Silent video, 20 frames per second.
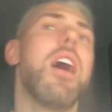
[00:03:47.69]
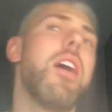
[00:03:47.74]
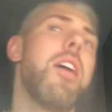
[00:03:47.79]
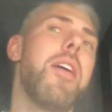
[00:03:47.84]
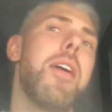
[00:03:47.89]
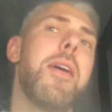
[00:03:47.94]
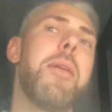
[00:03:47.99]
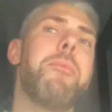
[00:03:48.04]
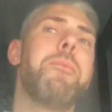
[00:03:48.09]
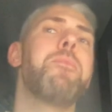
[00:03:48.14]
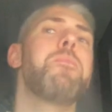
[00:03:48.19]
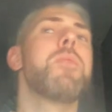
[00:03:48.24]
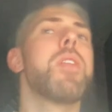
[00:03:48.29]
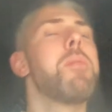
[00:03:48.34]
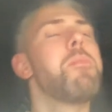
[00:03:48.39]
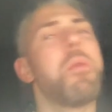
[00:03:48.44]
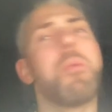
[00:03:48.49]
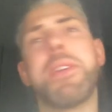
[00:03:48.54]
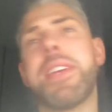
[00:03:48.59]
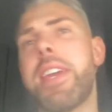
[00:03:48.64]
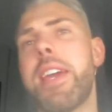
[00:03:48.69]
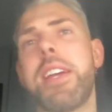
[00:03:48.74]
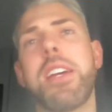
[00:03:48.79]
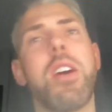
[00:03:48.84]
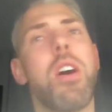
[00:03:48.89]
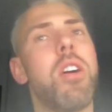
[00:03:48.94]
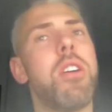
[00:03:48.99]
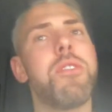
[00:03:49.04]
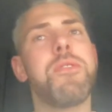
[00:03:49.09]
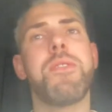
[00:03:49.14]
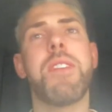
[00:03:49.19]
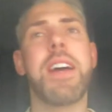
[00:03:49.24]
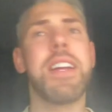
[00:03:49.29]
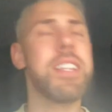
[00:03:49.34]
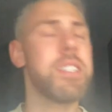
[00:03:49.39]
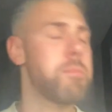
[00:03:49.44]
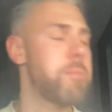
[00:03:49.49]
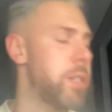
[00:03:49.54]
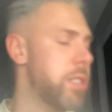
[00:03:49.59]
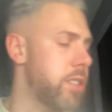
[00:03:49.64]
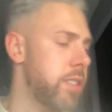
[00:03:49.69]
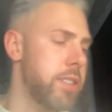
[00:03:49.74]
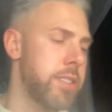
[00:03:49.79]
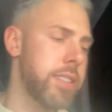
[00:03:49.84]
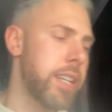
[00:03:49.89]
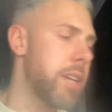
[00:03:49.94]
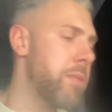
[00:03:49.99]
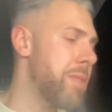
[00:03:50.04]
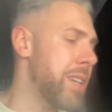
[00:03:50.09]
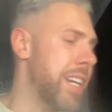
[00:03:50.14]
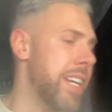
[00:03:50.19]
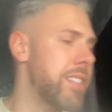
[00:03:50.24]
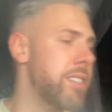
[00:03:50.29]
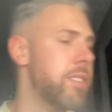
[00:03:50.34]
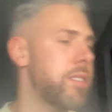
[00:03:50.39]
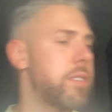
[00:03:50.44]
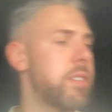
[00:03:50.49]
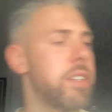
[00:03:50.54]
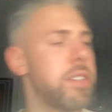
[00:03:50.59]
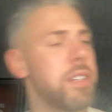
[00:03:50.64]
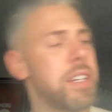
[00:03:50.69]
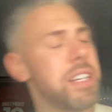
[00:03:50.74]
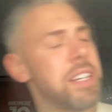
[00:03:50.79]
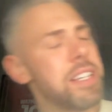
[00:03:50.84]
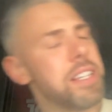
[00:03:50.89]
But we kick off, and it's much of the same against the,